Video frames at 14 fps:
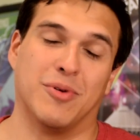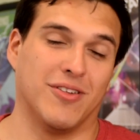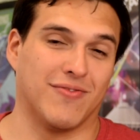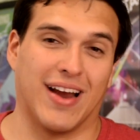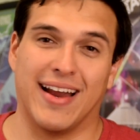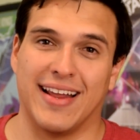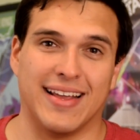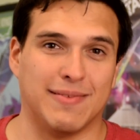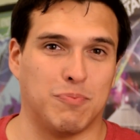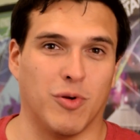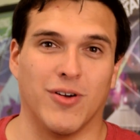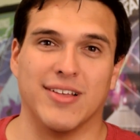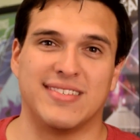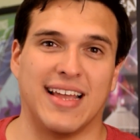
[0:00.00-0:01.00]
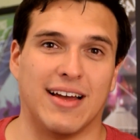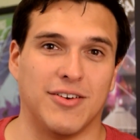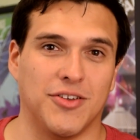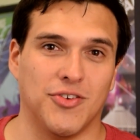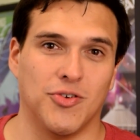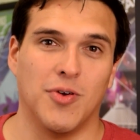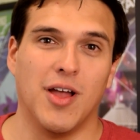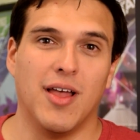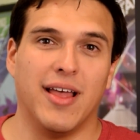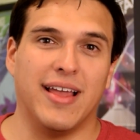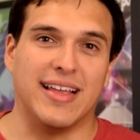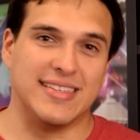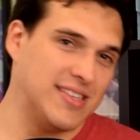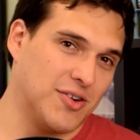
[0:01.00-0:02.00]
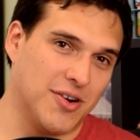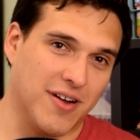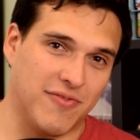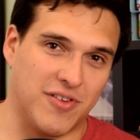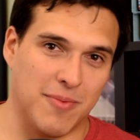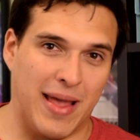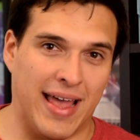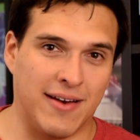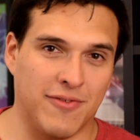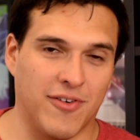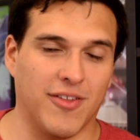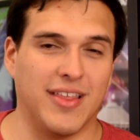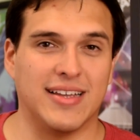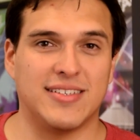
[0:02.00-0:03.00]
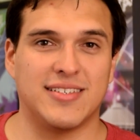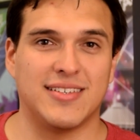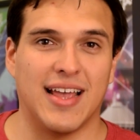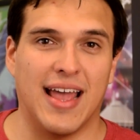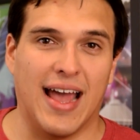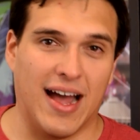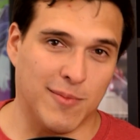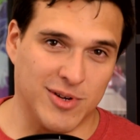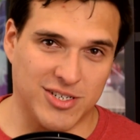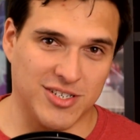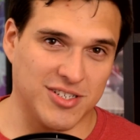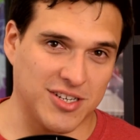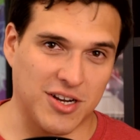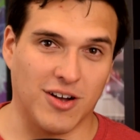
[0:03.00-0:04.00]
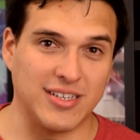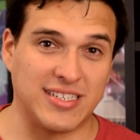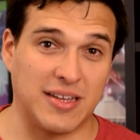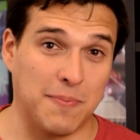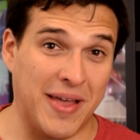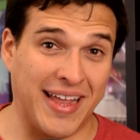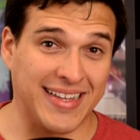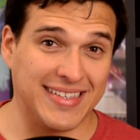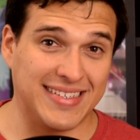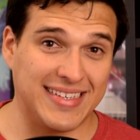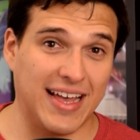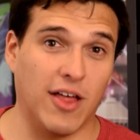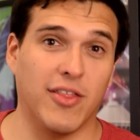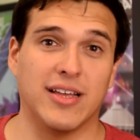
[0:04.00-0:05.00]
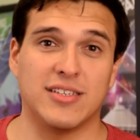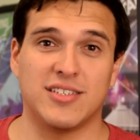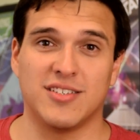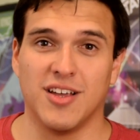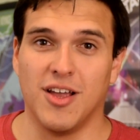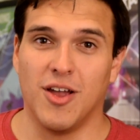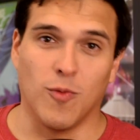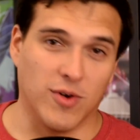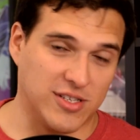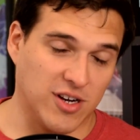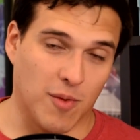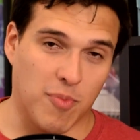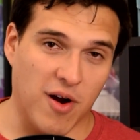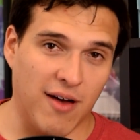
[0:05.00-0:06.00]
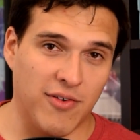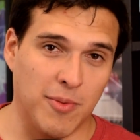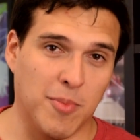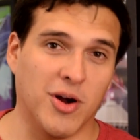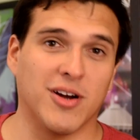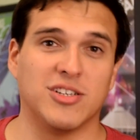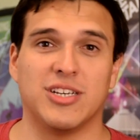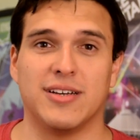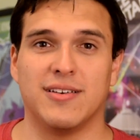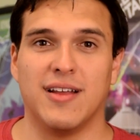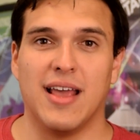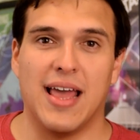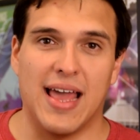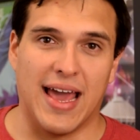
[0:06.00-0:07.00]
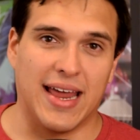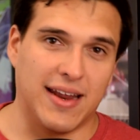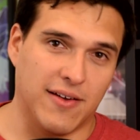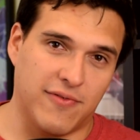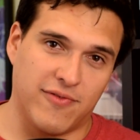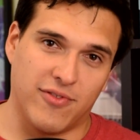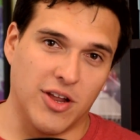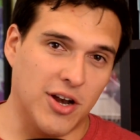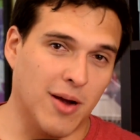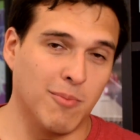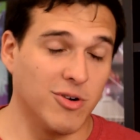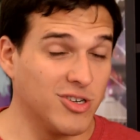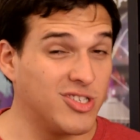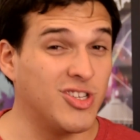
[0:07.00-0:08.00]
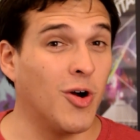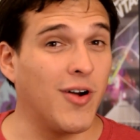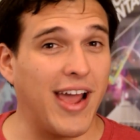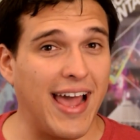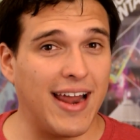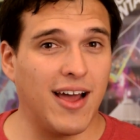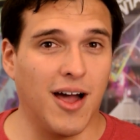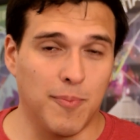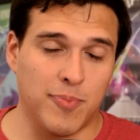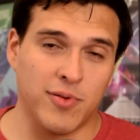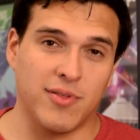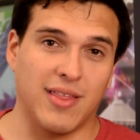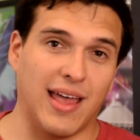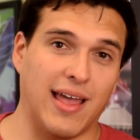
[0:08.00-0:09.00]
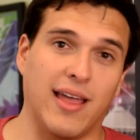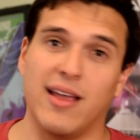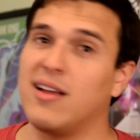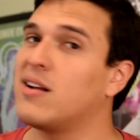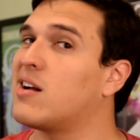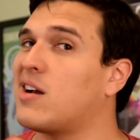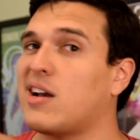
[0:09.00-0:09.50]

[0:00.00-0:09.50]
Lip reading: right? It boils down to, is there enough demand for this? How much does it cost to make and sell this? What's our profit margin? And if the numbers don't add up, they